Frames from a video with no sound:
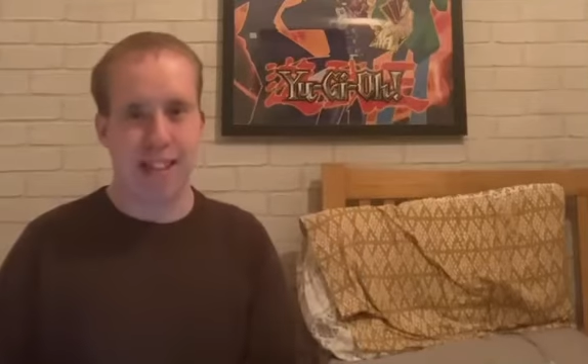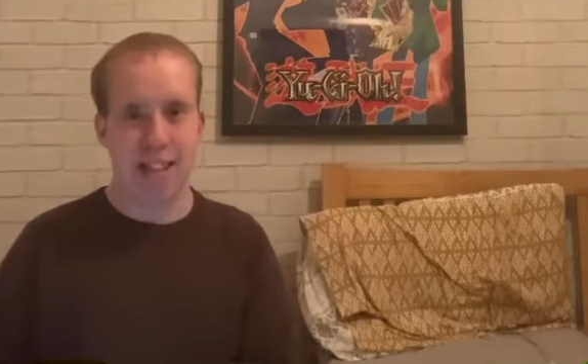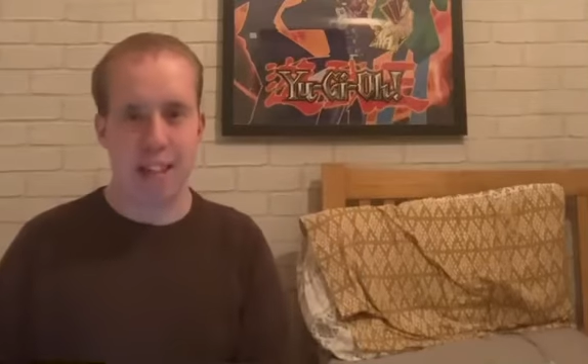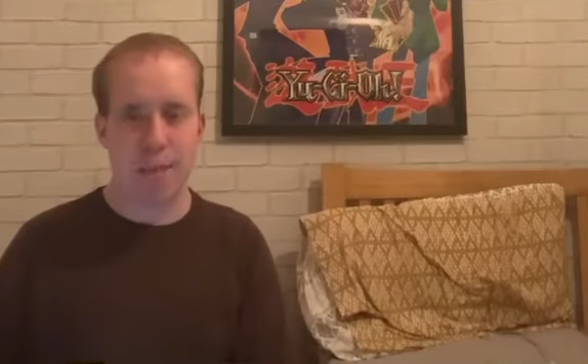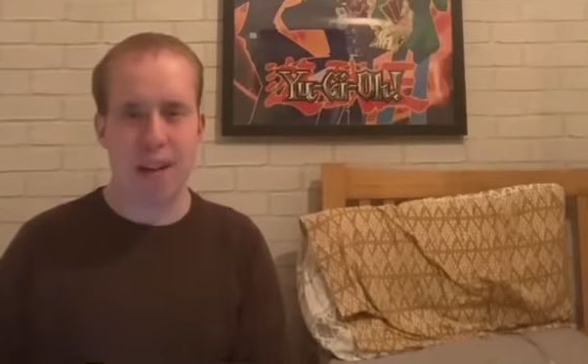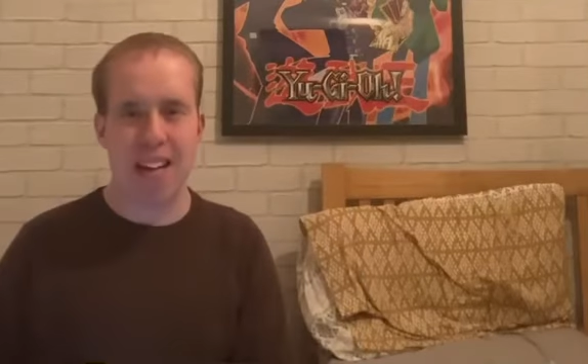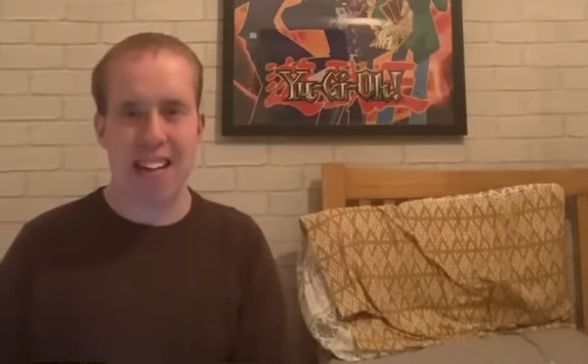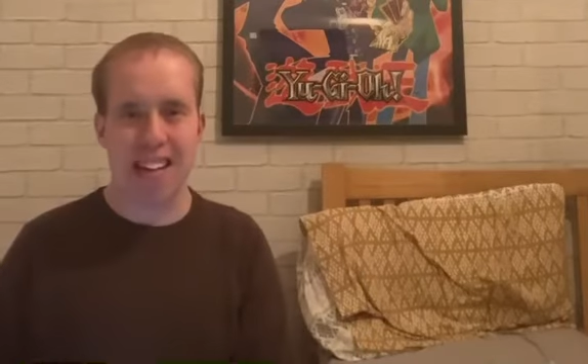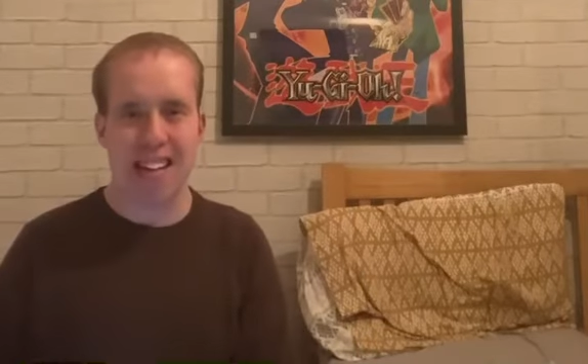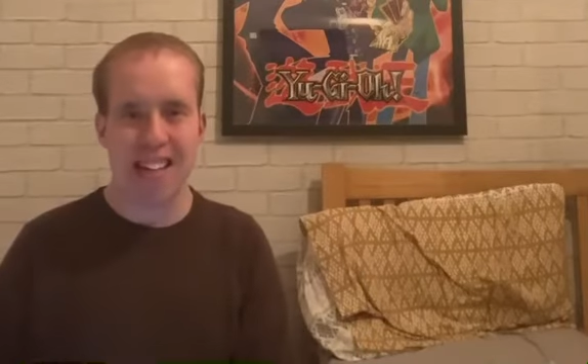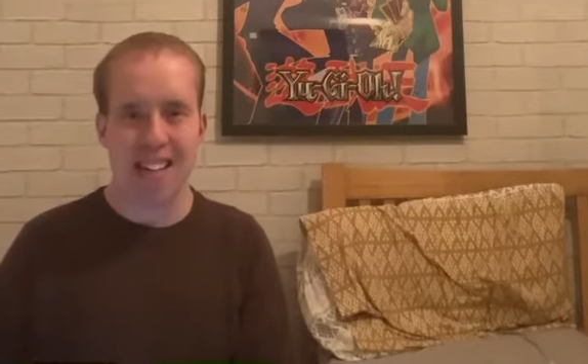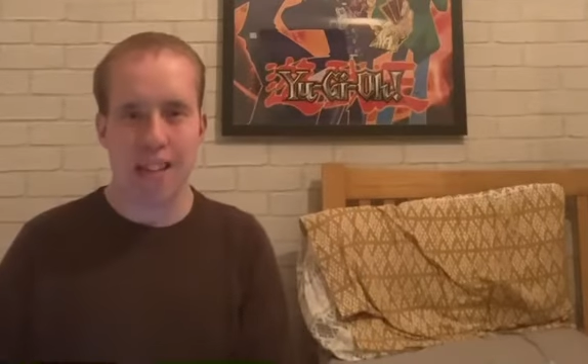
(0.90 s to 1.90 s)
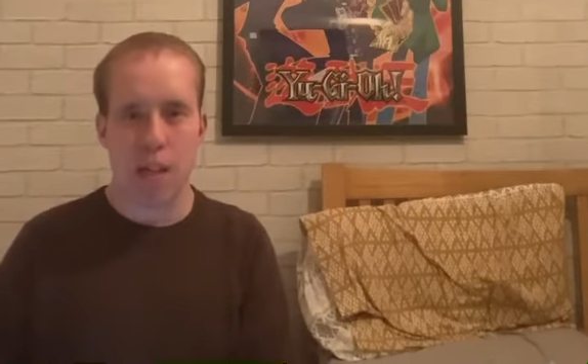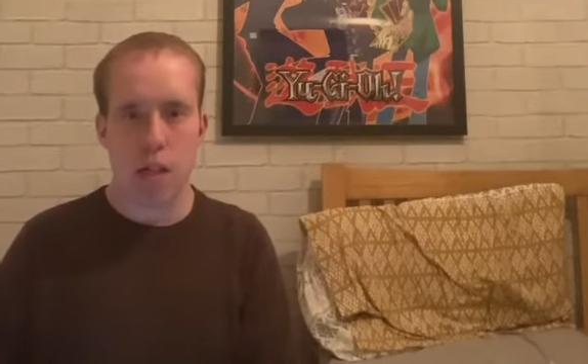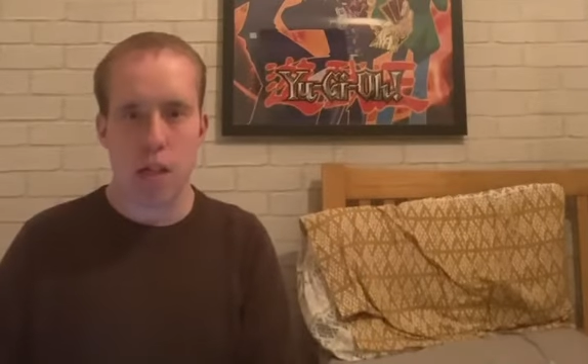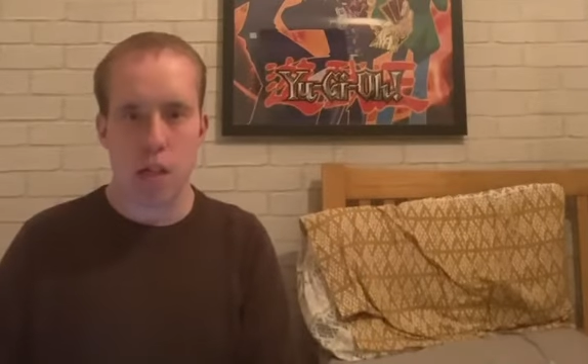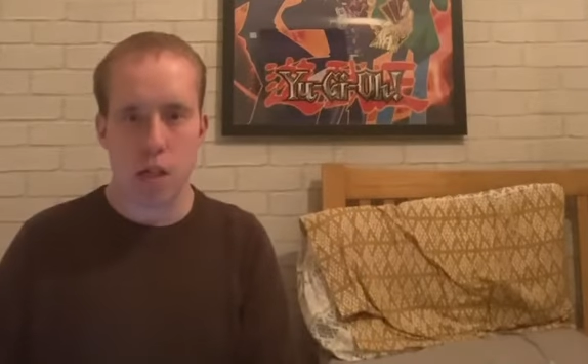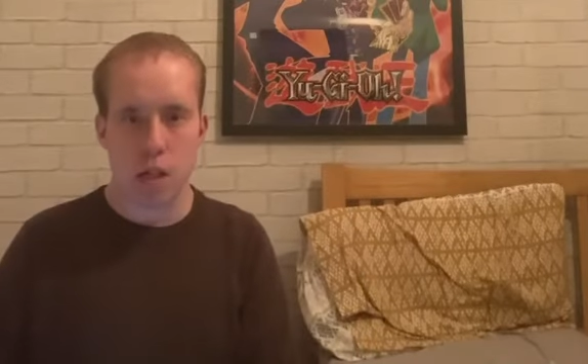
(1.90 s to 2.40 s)
It's me!
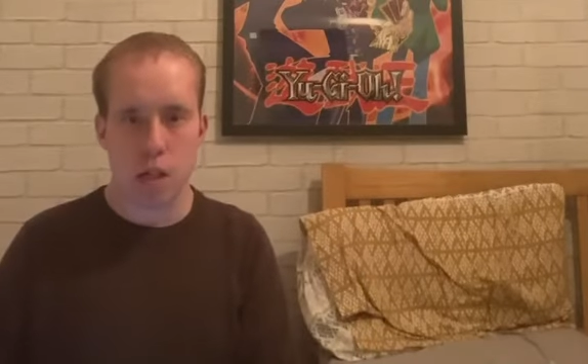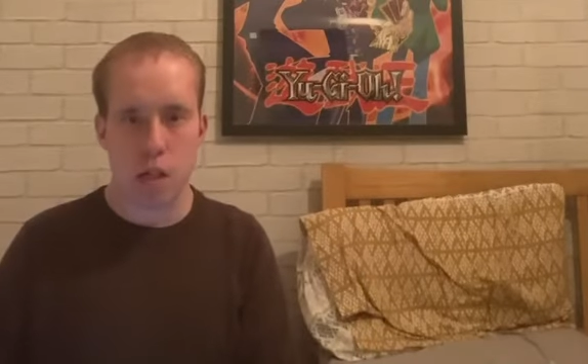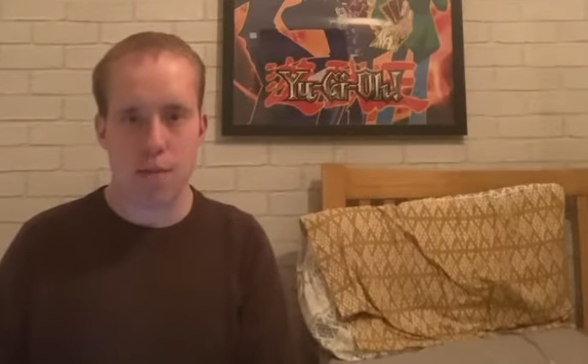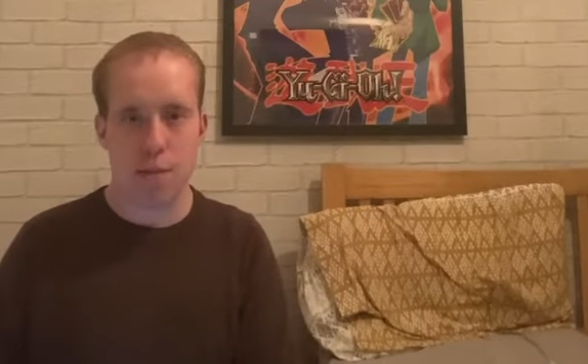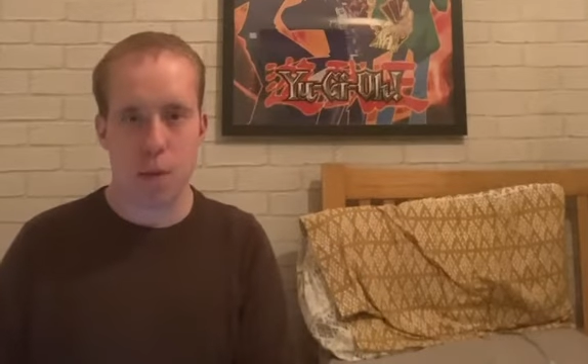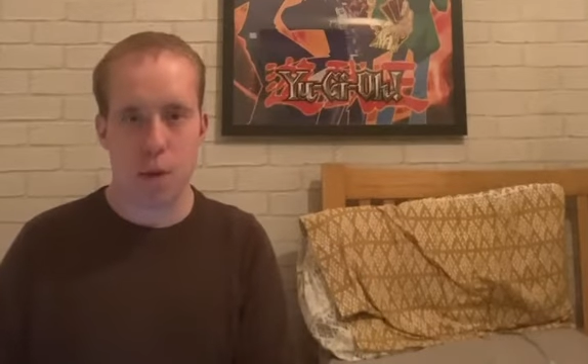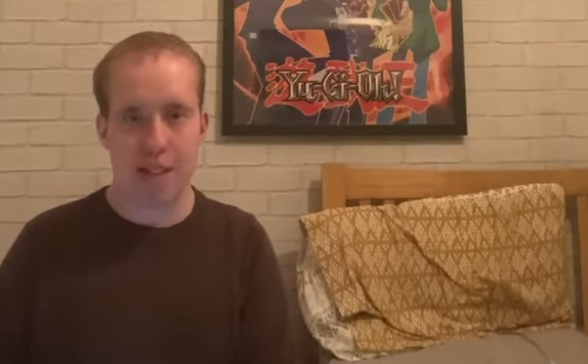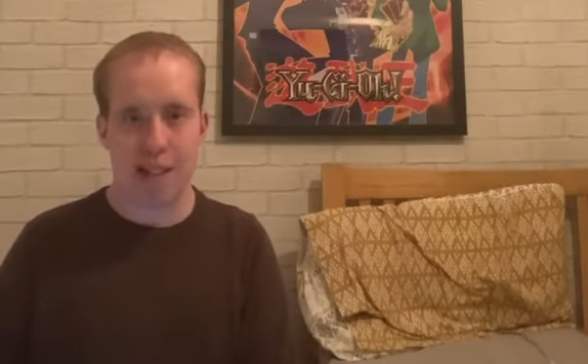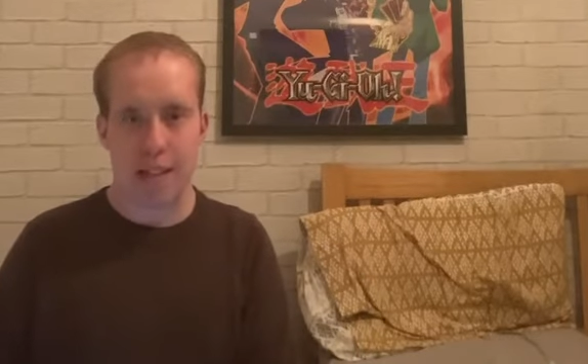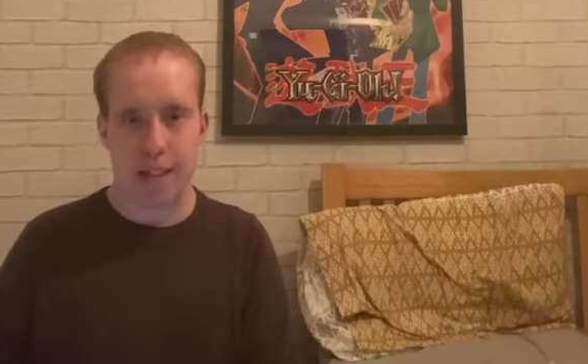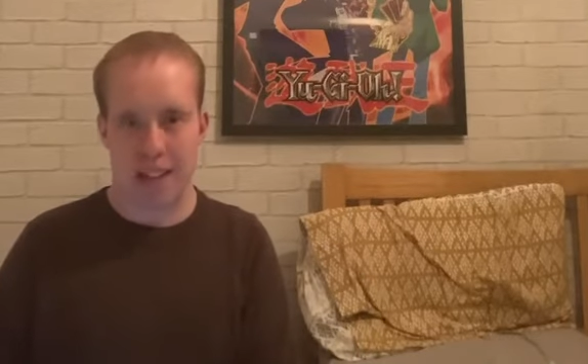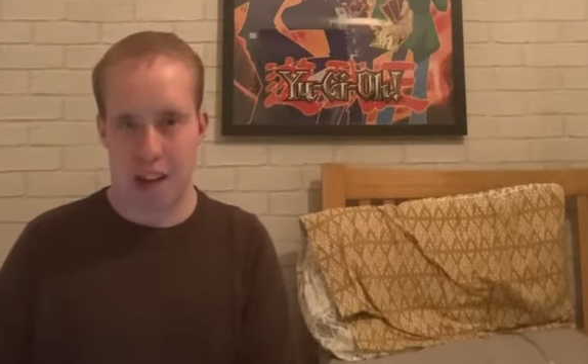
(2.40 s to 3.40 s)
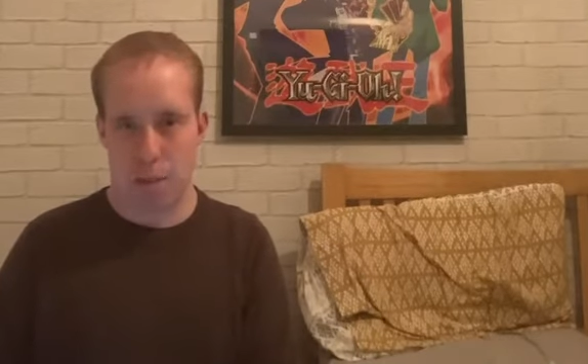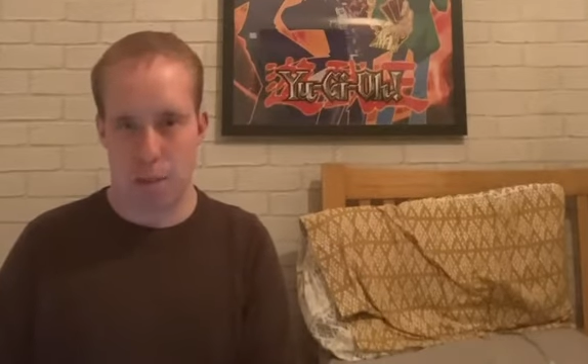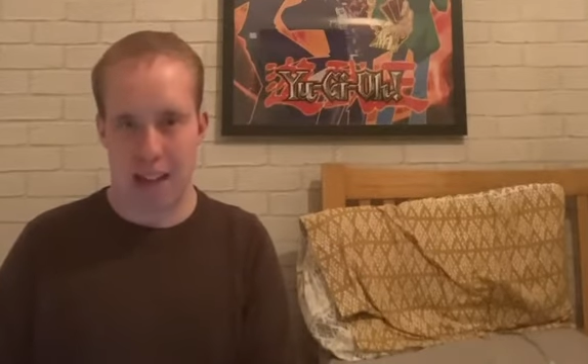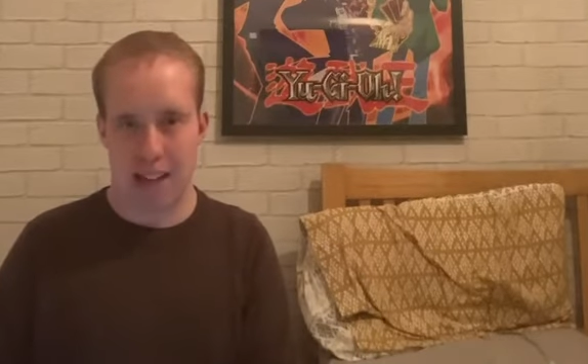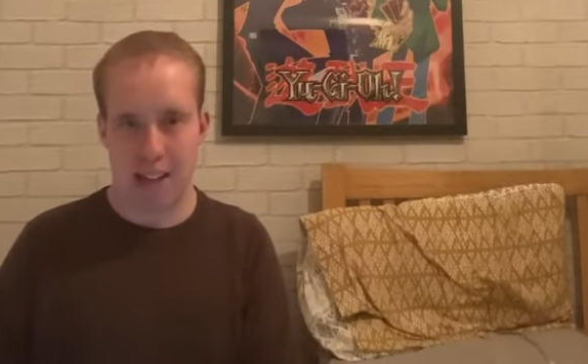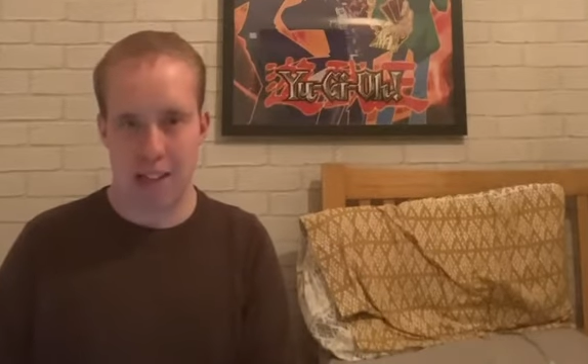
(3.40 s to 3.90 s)
Good morning, star
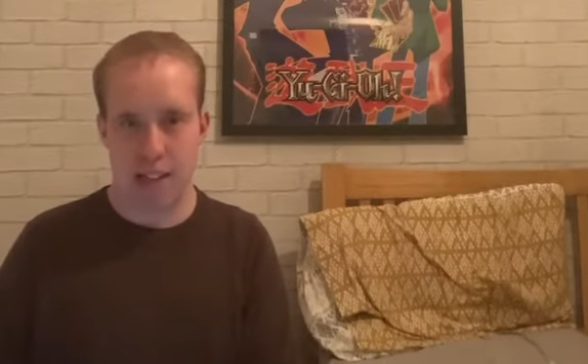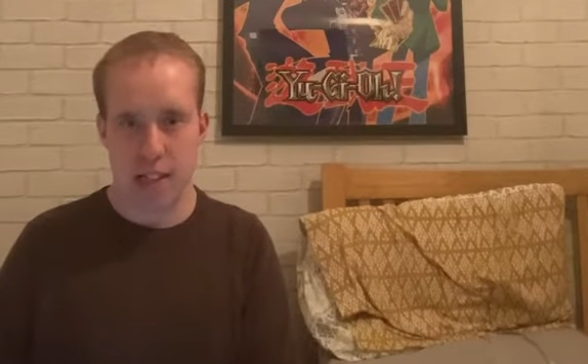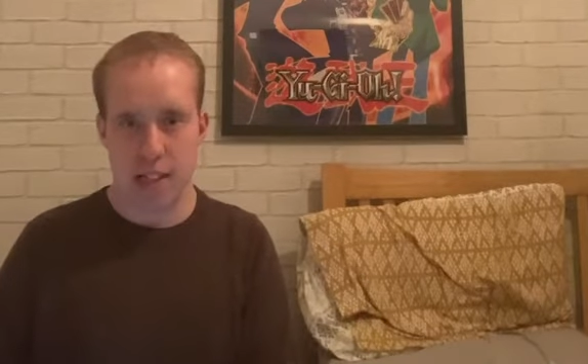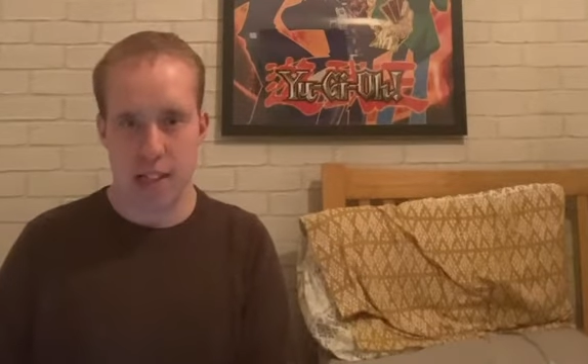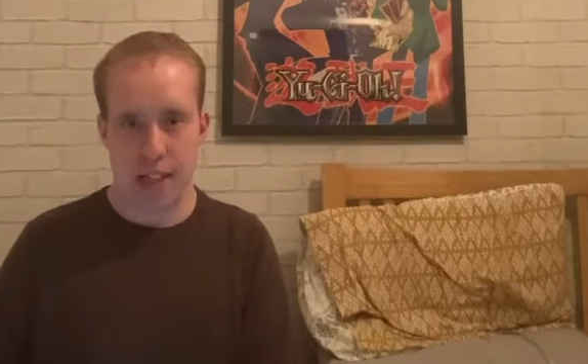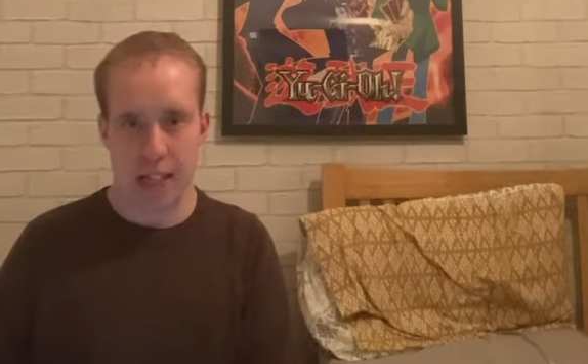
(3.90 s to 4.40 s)
pilots.